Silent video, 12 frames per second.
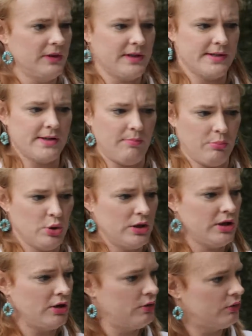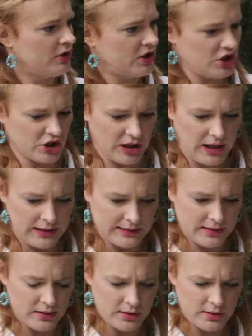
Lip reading: This is a pre-used shot.